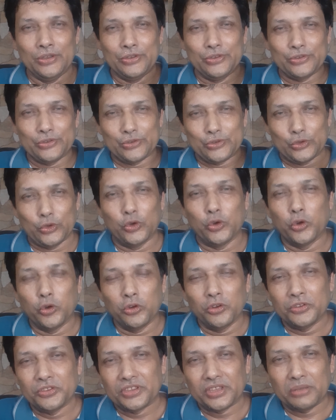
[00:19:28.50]

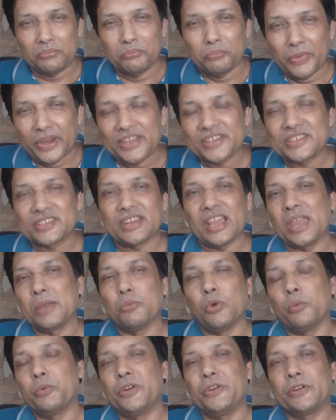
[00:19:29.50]
So the best time
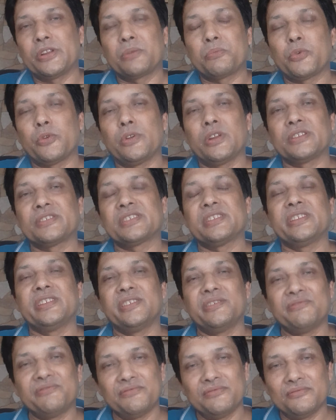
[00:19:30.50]
of
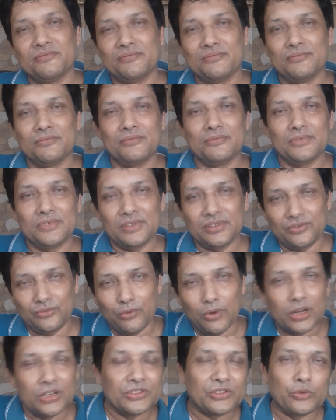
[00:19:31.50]
entrepreneurship,
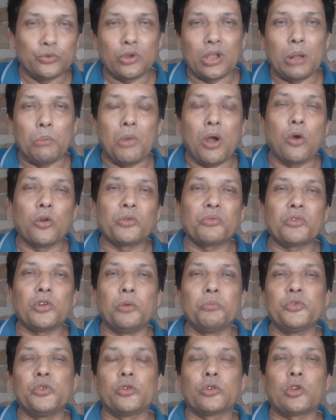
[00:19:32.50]
once you come out
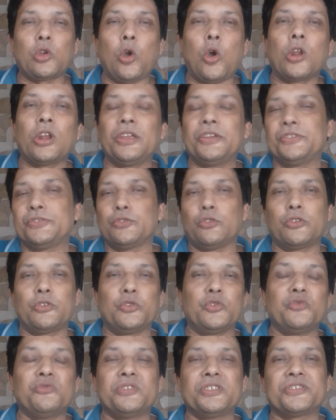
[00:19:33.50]
from your college or
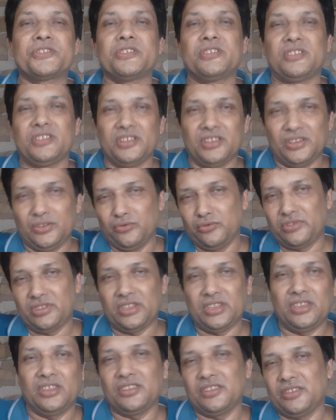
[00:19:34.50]
university, you
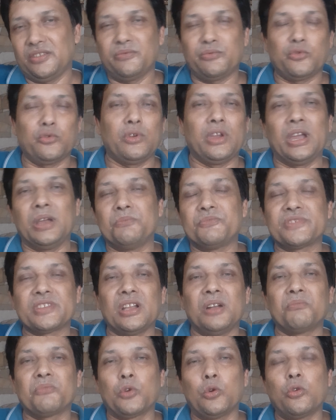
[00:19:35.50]
think if you have
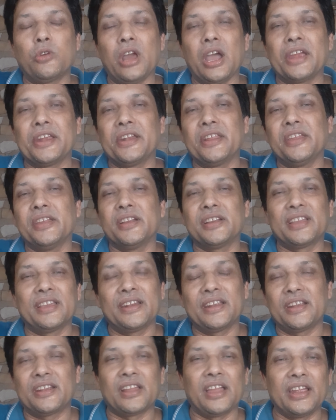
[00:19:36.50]
some good idea,
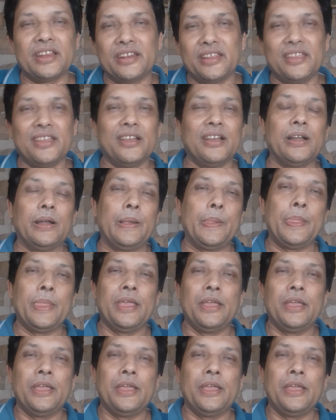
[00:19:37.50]
great idea,